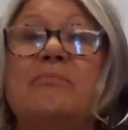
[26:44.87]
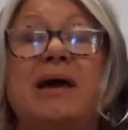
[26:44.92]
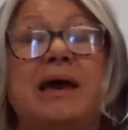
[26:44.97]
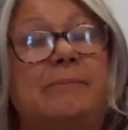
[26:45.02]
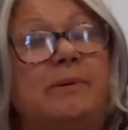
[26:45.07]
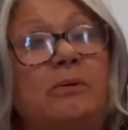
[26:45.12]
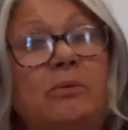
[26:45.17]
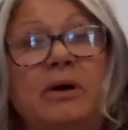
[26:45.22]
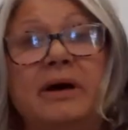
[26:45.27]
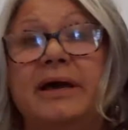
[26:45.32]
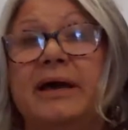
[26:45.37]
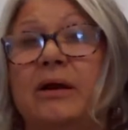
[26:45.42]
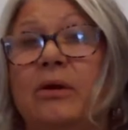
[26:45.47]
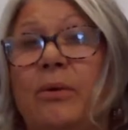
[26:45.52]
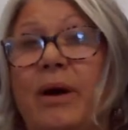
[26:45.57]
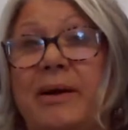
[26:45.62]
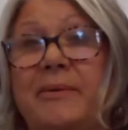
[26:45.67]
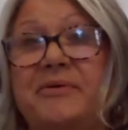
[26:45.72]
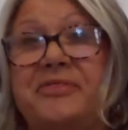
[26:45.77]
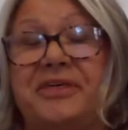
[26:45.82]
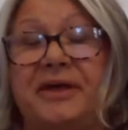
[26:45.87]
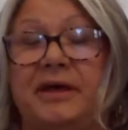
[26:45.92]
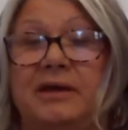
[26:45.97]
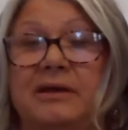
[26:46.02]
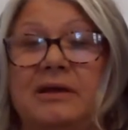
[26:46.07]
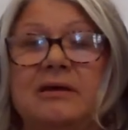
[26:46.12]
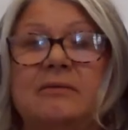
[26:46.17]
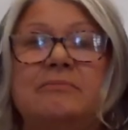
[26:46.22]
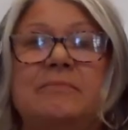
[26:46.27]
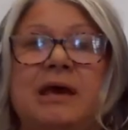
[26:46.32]
maybe we'll get away with
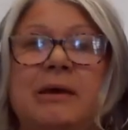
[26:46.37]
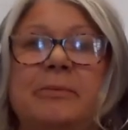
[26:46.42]
it.